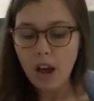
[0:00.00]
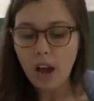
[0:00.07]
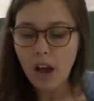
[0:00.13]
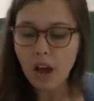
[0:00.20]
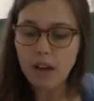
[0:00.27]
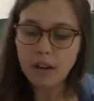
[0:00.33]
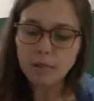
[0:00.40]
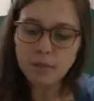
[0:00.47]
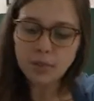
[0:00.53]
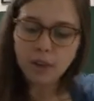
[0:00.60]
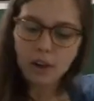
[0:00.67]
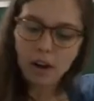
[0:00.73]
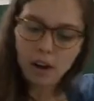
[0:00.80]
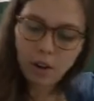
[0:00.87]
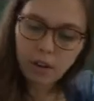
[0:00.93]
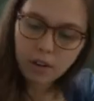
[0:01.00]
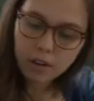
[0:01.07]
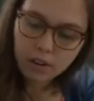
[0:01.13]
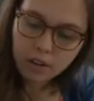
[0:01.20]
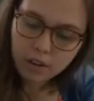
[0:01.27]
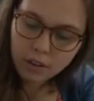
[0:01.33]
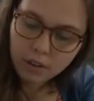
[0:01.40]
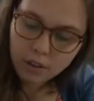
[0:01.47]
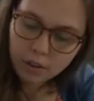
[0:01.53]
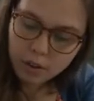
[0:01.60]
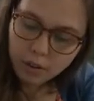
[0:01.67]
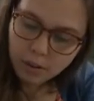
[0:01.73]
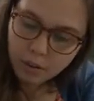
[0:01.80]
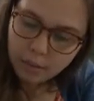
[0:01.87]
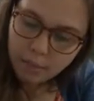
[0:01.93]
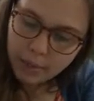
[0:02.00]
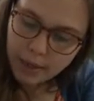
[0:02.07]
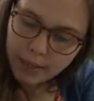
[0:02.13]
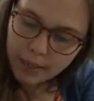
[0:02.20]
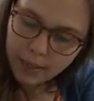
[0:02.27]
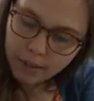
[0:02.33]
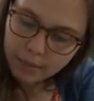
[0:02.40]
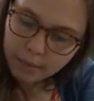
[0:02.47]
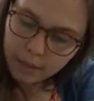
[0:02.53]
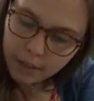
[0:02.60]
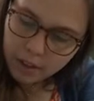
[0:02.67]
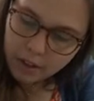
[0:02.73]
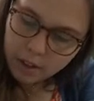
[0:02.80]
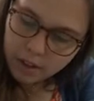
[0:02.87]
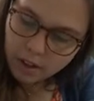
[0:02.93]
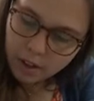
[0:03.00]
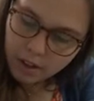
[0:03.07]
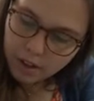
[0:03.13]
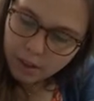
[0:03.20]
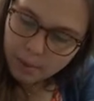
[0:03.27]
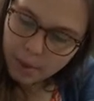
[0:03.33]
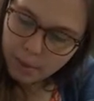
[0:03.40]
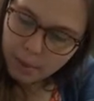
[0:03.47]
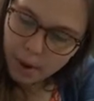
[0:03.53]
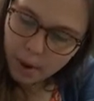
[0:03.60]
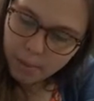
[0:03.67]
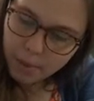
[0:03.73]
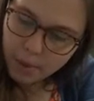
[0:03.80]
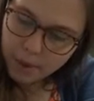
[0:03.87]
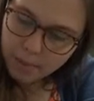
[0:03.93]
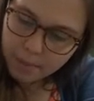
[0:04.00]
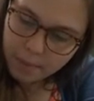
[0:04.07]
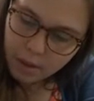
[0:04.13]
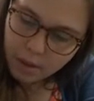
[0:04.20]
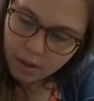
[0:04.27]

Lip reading: So I'll glue my image onto my pop-up.